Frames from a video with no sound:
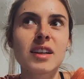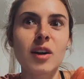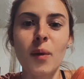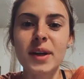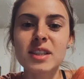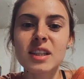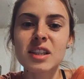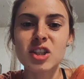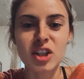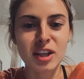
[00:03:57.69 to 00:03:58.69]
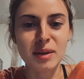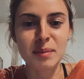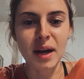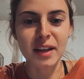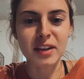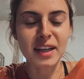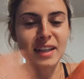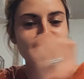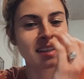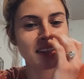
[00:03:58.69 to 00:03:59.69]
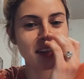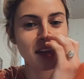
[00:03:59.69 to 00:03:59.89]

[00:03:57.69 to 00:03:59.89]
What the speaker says: going to the gym. I like